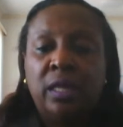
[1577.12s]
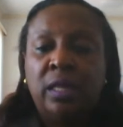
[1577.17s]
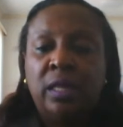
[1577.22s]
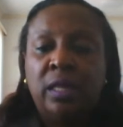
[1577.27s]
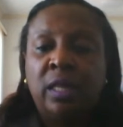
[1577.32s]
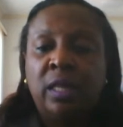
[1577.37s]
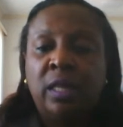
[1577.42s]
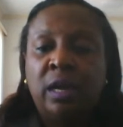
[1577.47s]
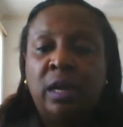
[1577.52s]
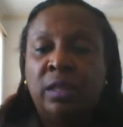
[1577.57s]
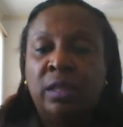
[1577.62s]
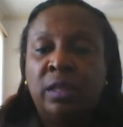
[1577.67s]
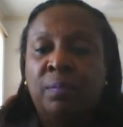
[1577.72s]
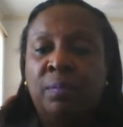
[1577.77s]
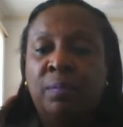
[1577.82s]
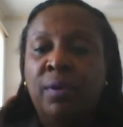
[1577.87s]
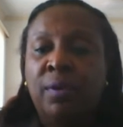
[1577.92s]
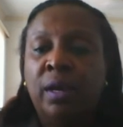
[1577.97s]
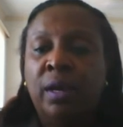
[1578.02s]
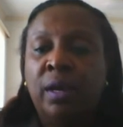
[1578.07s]
the other
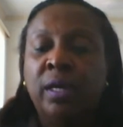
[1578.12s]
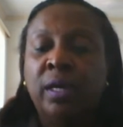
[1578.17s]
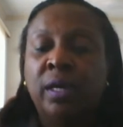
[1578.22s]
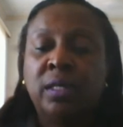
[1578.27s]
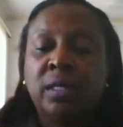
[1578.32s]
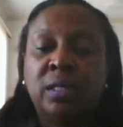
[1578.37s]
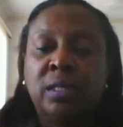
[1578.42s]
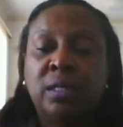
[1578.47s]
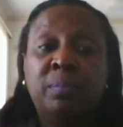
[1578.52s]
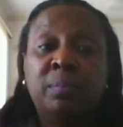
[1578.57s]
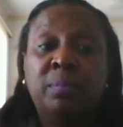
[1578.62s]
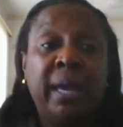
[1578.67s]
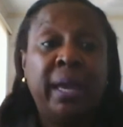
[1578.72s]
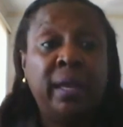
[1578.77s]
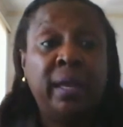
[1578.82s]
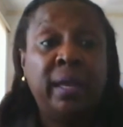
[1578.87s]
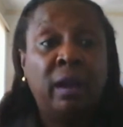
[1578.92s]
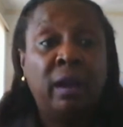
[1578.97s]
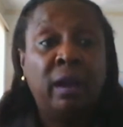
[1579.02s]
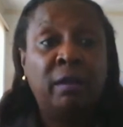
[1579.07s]
products
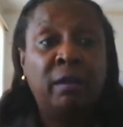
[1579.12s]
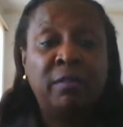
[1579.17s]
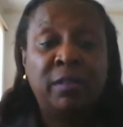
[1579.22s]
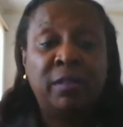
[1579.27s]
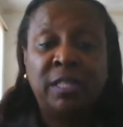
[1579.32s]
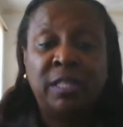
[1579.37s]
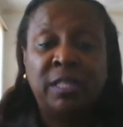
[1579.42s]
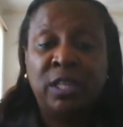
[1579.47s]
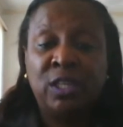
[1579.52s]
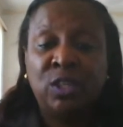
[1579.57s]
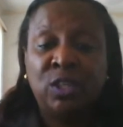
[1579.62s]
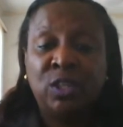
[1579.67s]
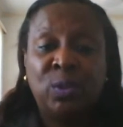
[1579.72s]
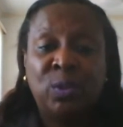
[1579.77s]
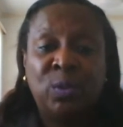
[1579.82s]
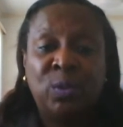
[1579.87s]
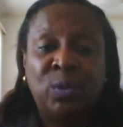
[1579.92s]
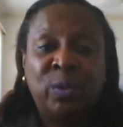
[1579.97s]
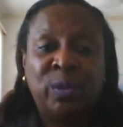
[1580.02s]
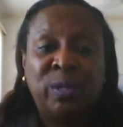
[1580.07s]
made of
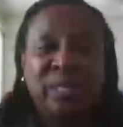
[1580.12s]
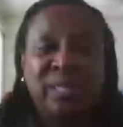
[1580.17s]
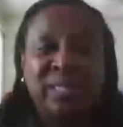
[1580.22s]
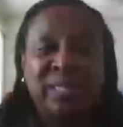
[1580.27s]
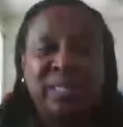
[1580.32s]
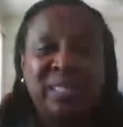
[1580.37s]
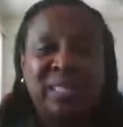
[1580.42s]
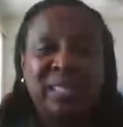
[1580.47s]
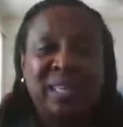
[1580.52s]
essential oils.